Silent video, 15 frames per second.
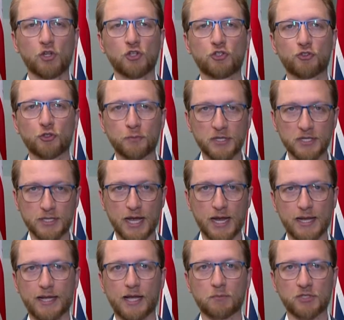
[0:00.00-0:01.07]
should be
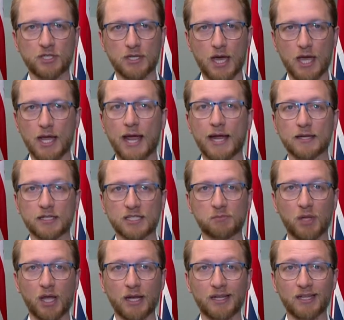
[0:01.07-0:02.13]
standing up today and
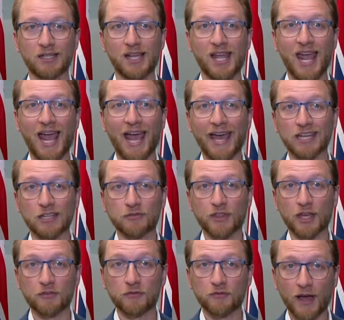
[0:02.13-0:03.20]
explaining. And if
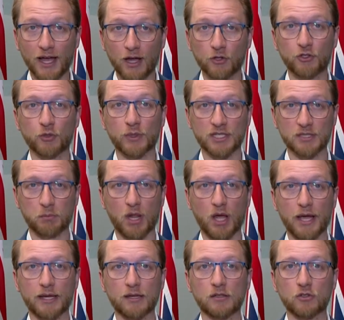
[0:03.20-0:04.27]
they fail to
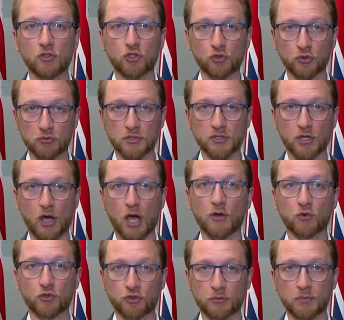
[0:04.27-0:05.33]
explain, should resign
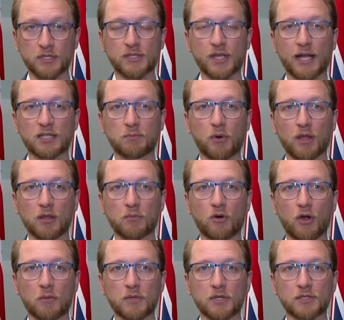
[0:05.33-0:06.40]
or should be sacked by the
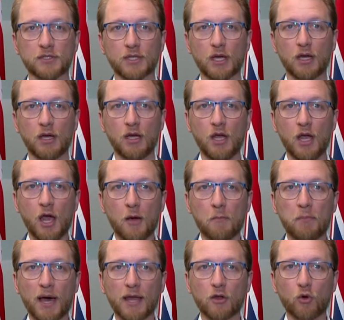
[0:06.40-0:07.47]
Prime Minister.
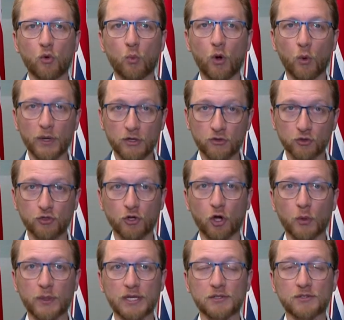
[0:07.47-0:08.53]
But what we do
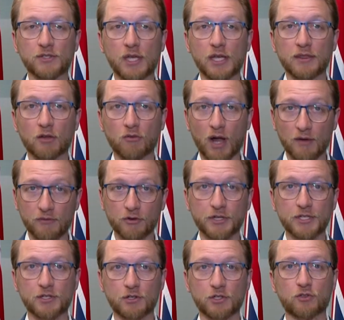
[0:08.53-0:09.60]
know is there are very
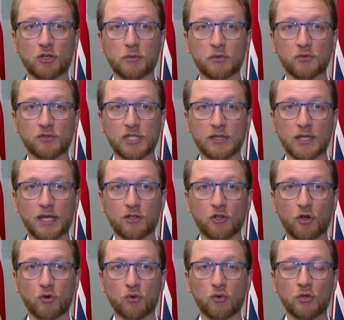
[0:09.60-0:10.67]
serious criminals in that
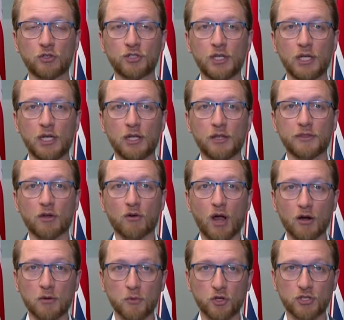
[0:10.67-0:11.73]
cohort. There
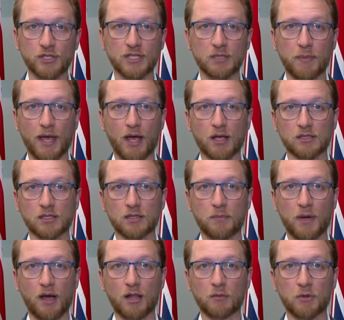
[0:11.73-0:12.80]
are emergency powers that the
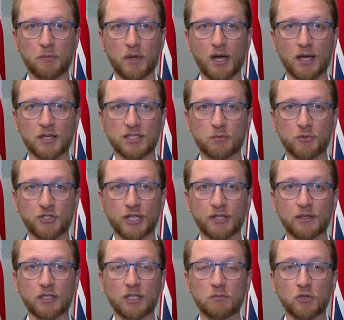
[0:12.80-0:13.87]
Parliament passed to protect
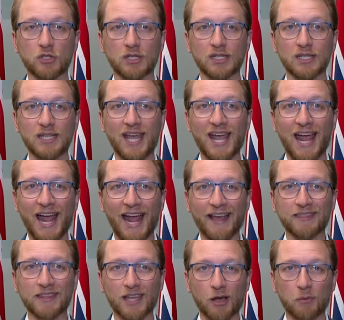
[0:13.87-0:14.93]
the community,
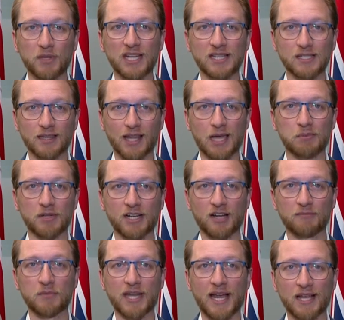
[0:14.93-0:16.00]
and the Albanese Labor
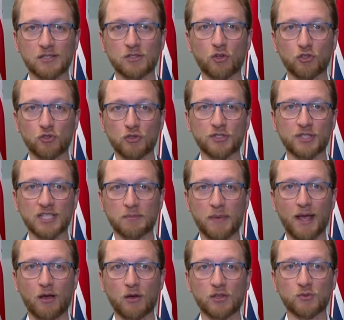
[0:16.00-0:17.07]
government has not used these
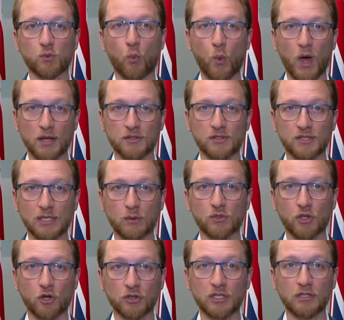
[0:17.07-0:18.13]
powers once. It
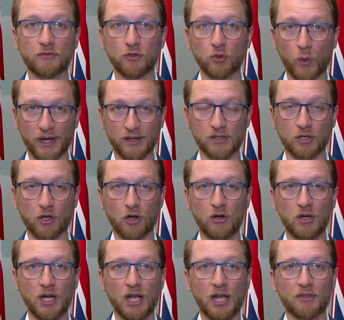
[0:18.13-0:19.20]
was only a few weeks
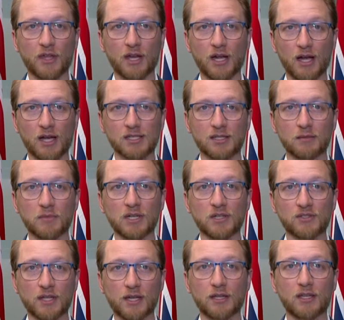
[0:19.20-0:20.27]
ago that I asked them in a
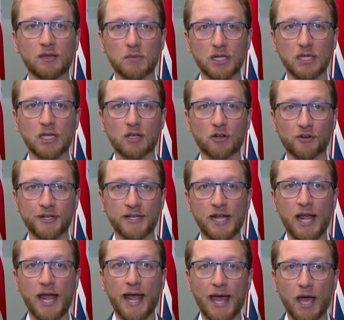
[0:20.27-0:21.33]
Senate committee hearing
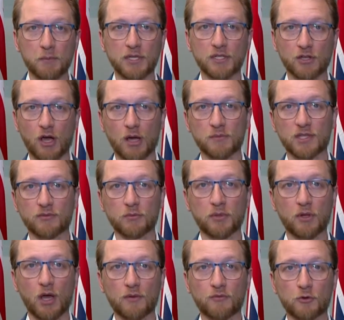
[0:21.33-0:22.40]
how many times they've
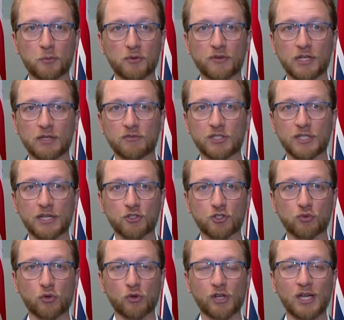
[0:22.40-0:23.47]
applied for a preventive
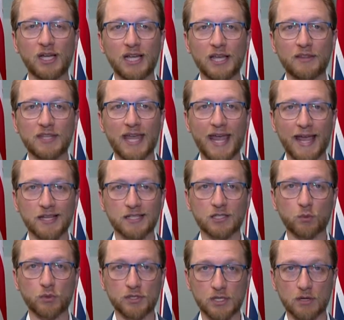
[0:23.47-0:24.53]
detention order. The answer
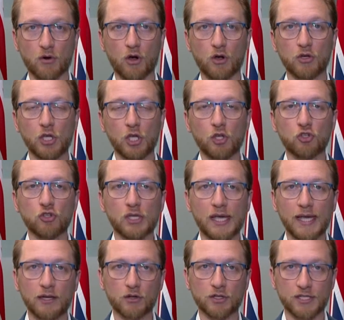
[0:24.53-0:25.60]
was 0. You
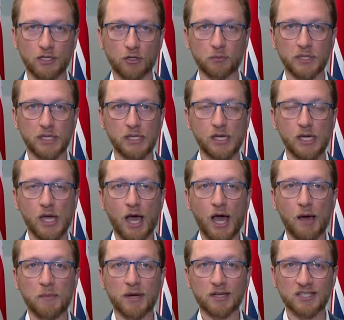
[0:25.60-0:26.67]
cannot tell me,
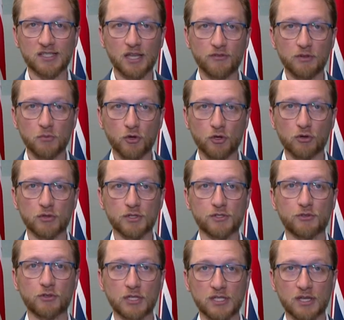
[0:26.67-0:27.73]
among 7 murderers,
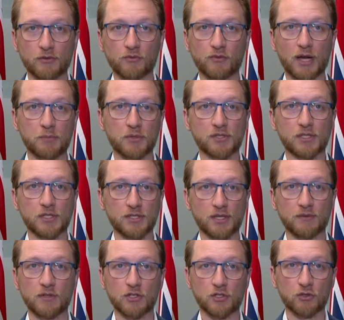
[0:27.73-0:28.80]
37 rapists and
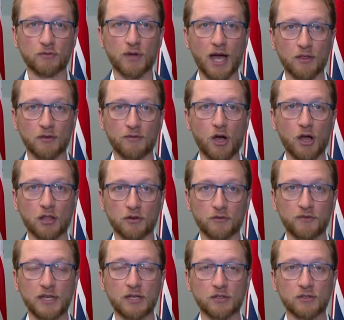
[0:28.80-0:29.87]
72 other violent
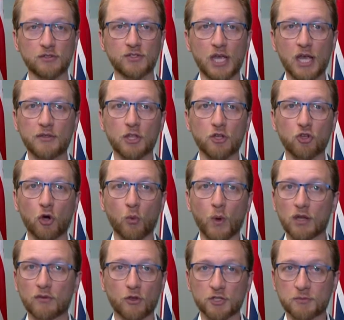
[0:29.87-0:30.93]
offenders, that not
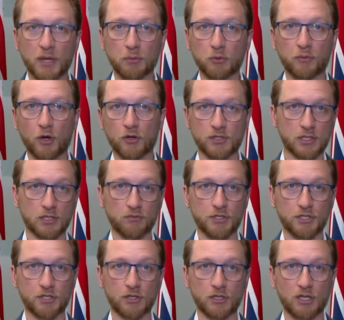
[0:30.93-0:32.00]
one of those people poses a
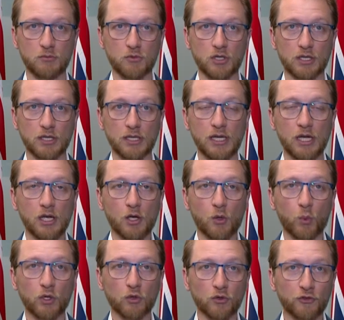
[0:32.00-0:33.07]
risk to the community.
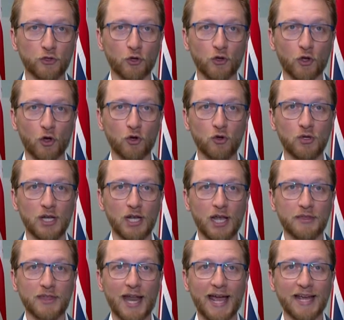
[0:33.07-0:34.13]
We also know
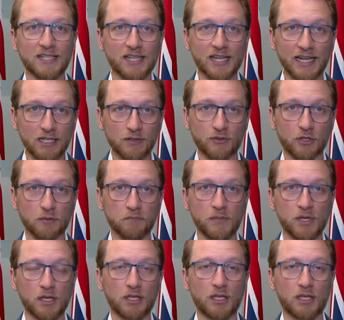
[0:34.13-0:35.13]
that 18 of them